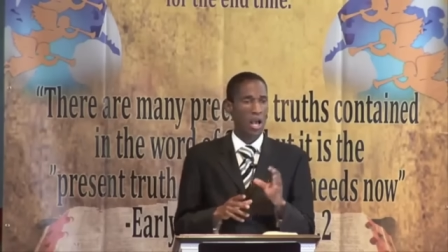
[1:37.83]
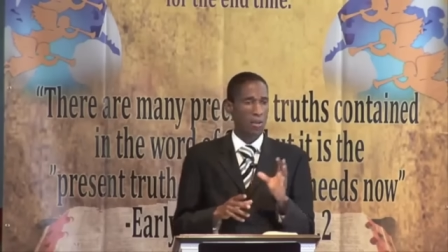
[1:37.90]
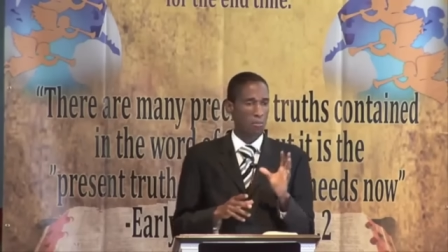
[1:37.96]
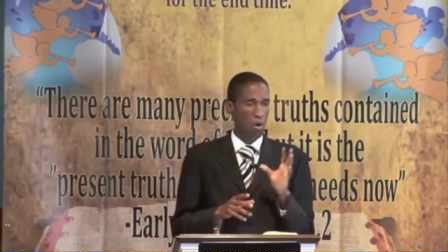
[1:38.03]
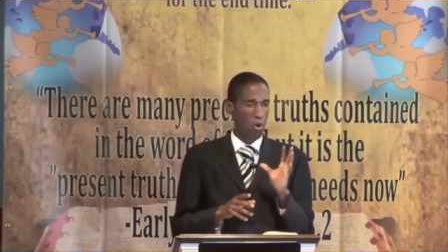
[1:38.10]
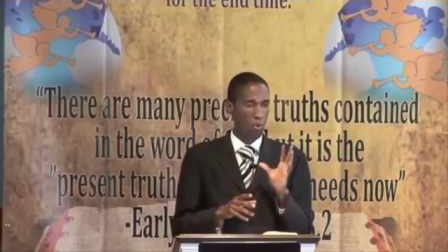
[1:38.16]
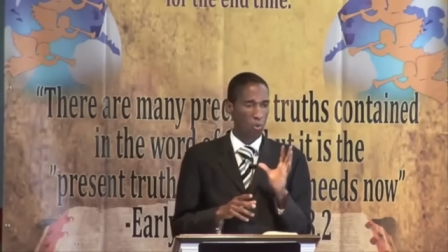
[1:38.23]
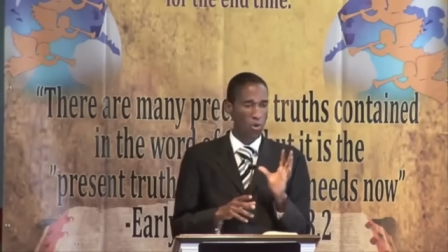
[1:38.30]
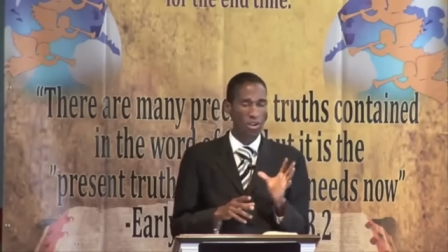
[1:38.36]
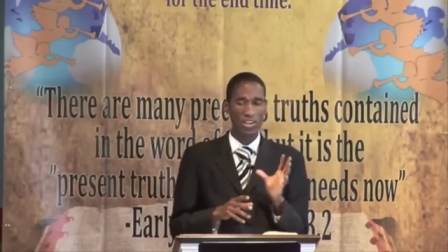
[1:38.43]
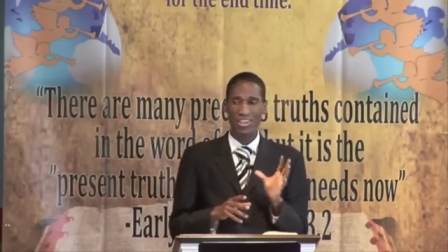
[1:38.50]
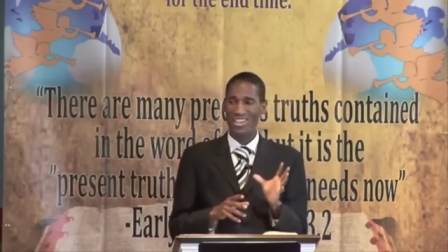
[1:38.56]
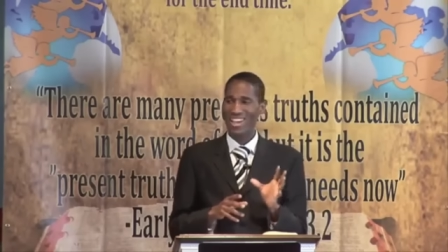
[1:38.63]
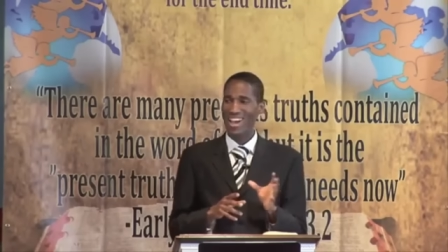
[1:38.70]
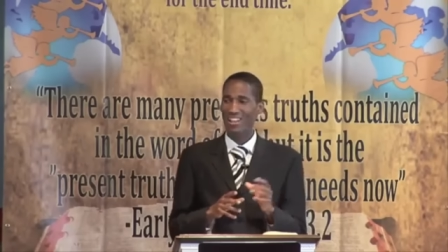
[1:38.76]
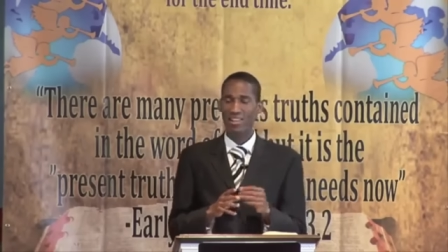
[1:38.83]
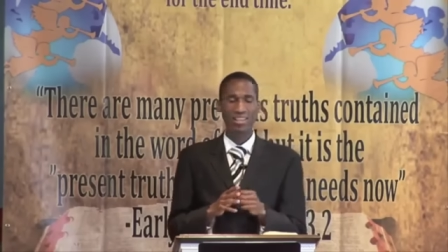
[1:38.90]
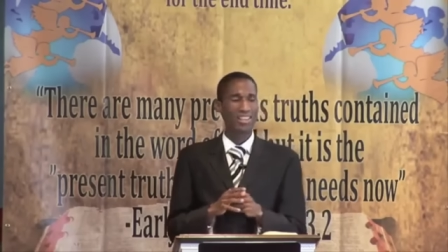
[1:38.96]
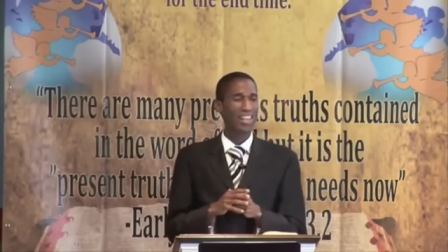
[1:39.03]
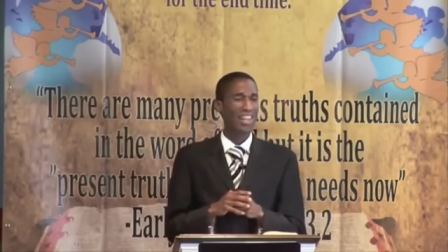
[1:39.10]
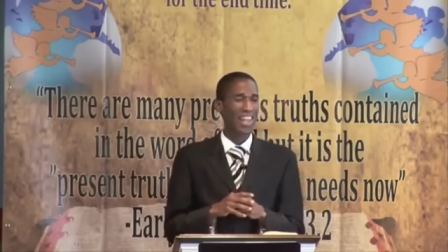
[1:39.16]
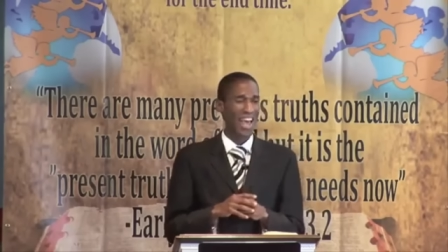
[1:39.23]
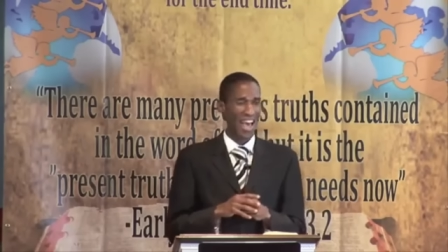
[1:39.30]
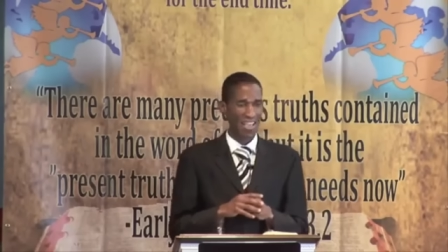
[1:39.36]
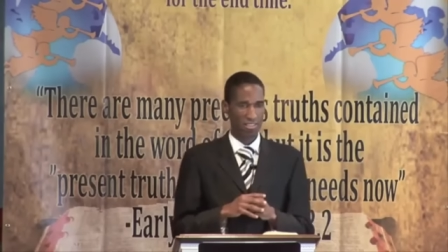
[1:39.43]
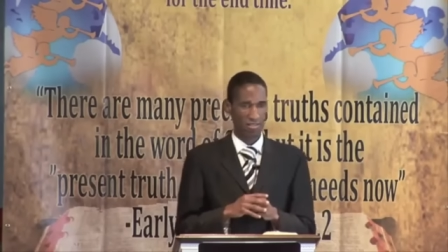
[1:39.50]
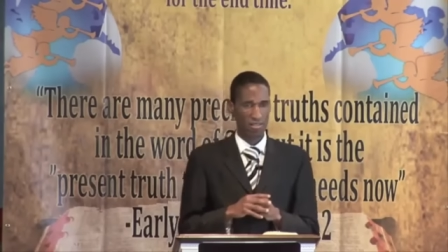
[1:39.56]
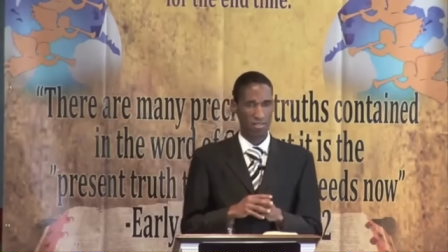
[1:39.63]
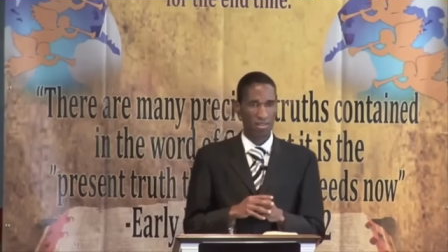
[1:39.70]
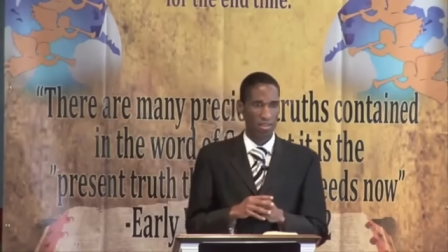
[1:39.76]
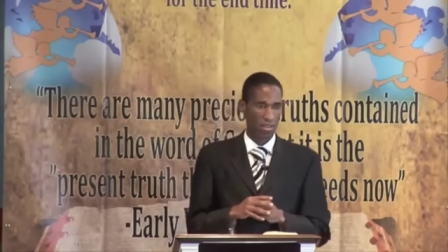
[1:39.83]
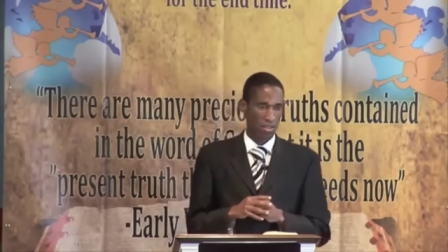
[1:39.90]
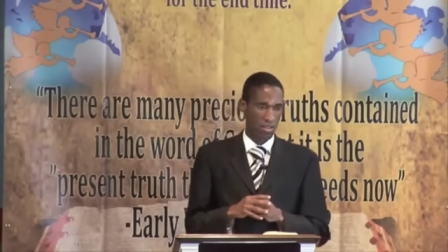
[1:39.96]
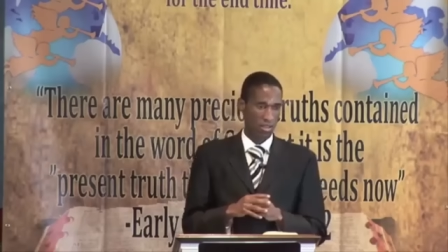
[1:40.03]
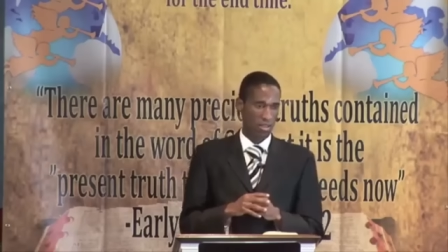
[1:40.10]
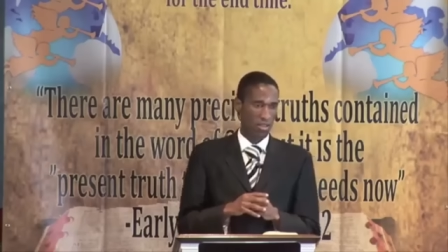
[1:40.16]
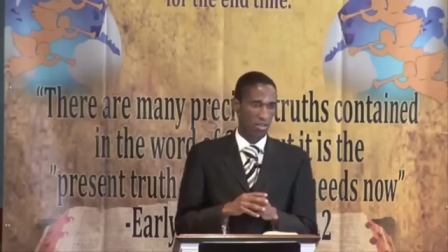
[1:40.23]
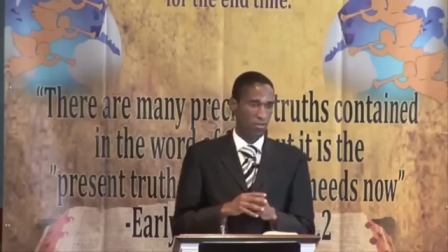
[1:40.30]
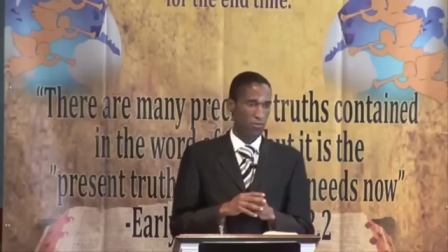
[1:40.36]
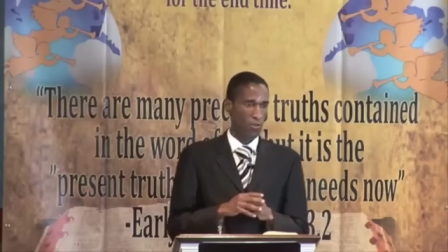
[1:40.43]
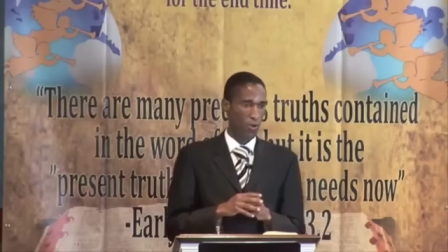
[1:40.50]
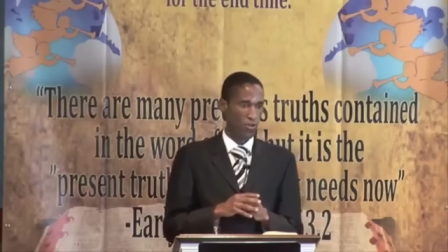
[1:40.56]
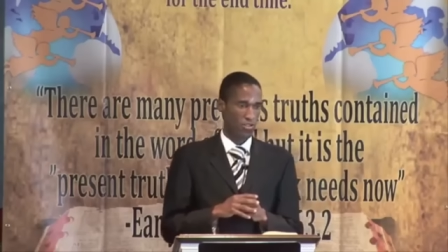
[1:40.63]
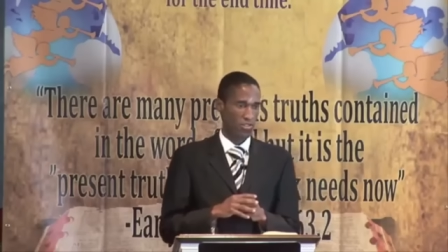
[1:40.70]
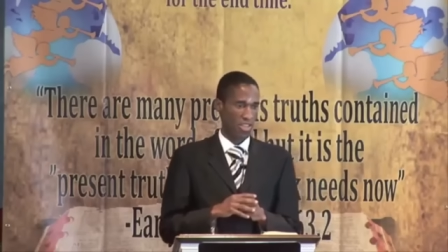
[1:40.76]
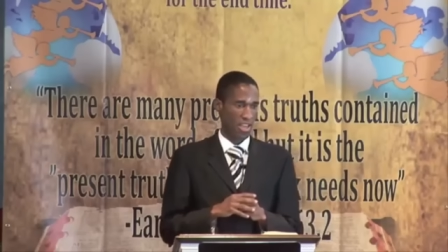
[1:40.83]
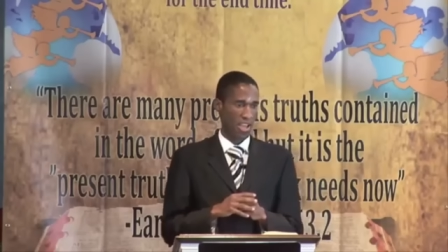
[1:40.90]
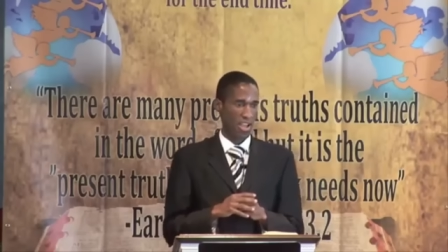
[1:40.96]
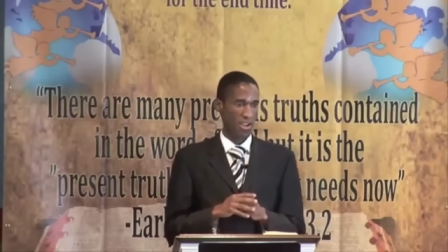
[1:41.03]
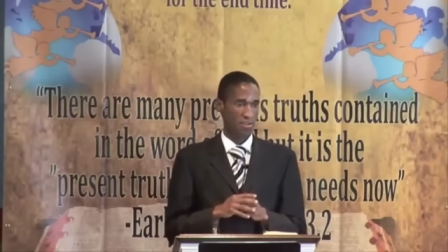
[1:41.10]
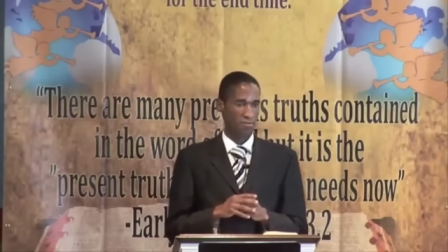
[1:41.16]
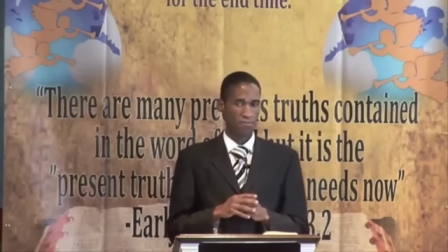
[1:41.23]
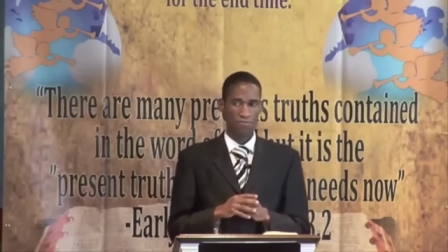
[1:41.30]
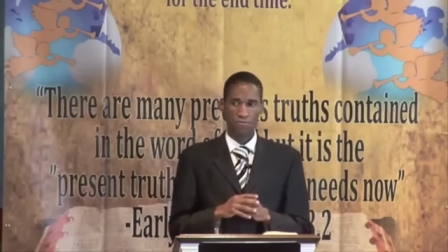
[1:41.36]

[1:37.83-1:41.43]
but we're looking at the last verse there